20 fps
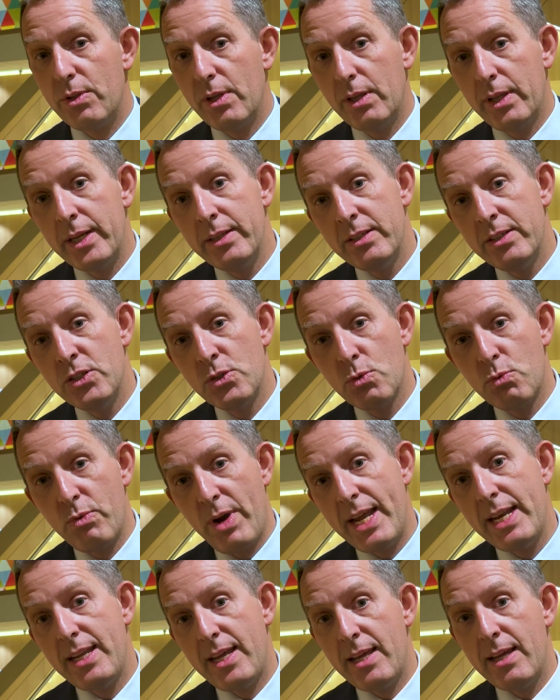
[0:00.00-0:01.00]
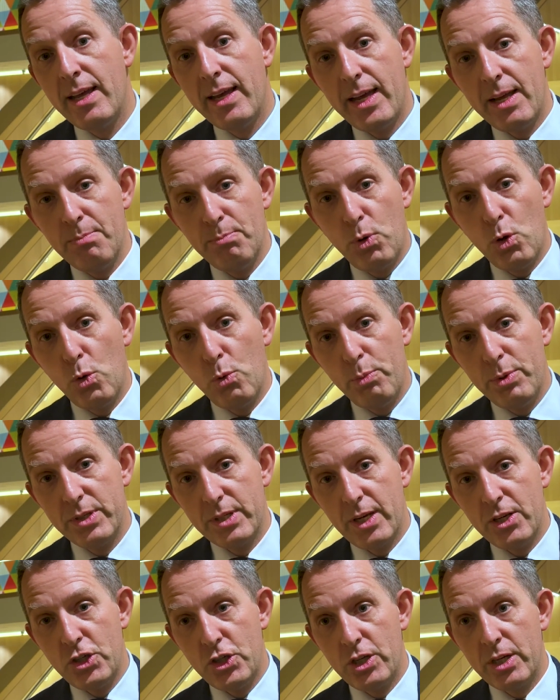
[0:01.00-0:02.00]
that London's already in pole
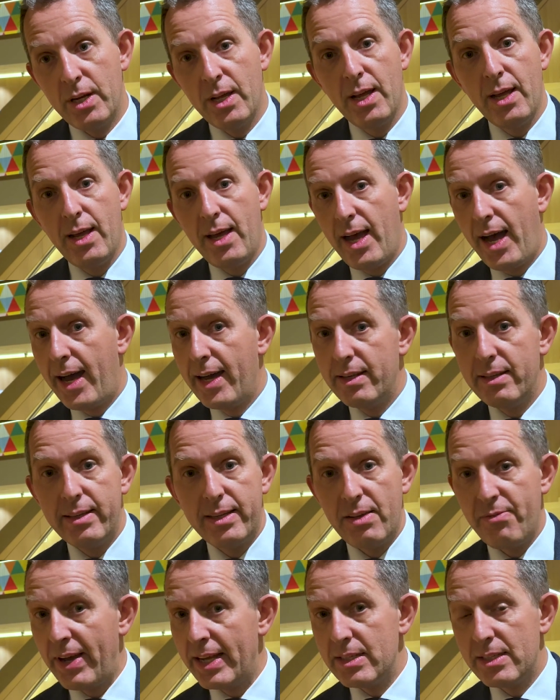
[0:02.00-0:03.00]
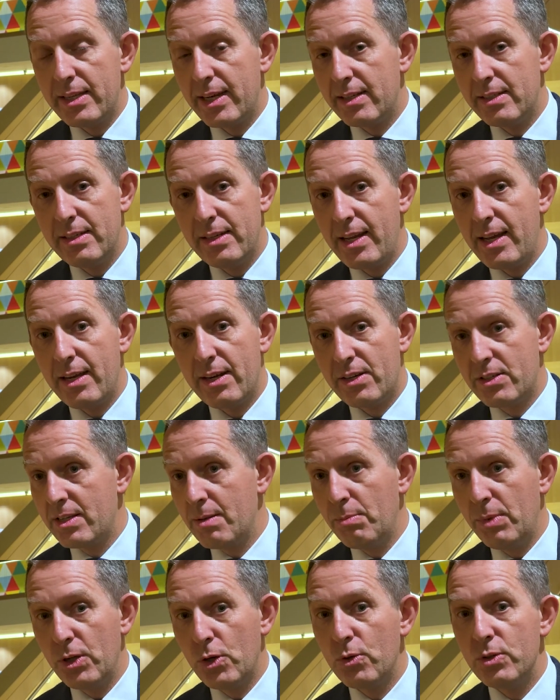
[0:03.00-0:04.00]
position, and events like today are
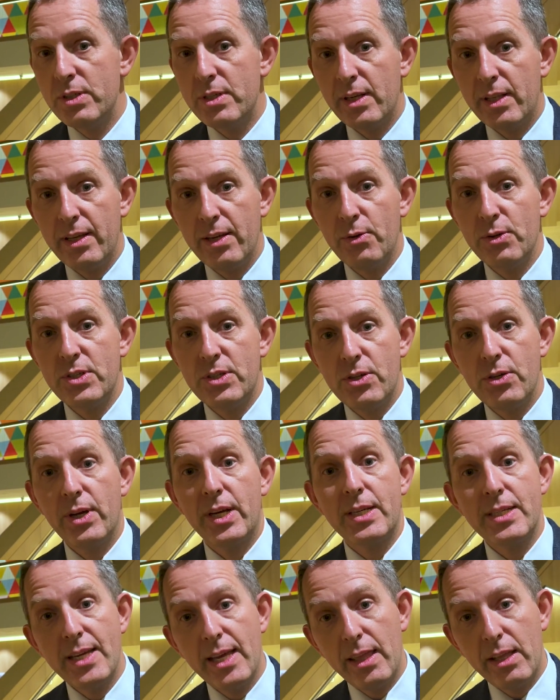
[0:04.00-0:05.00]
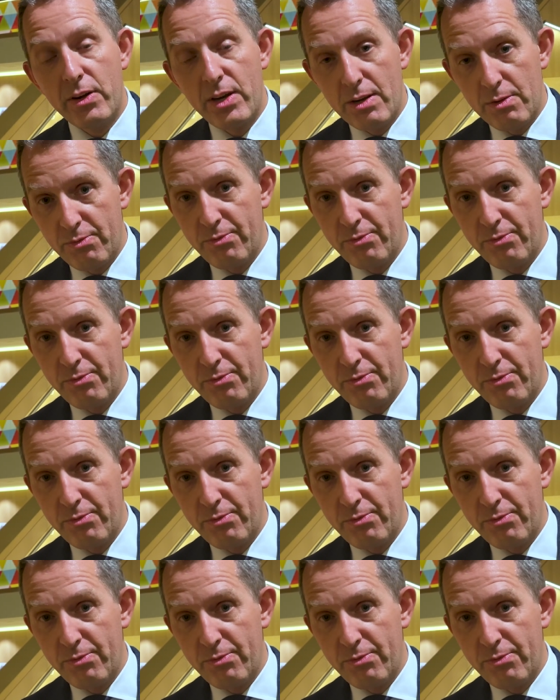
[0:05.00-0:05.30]
simply going to allow us to accelerate